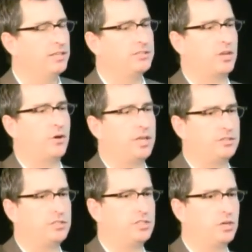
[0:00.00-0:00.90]
So
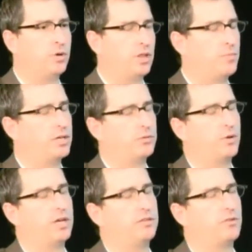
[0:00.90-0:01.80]
it's still one of the best
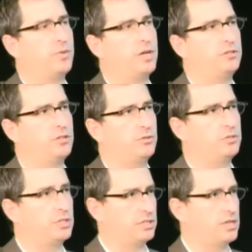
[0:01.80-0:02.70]
ways for me to
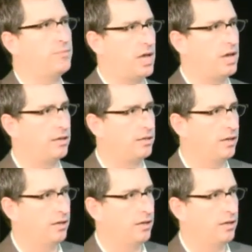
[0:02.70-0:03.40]
disseminate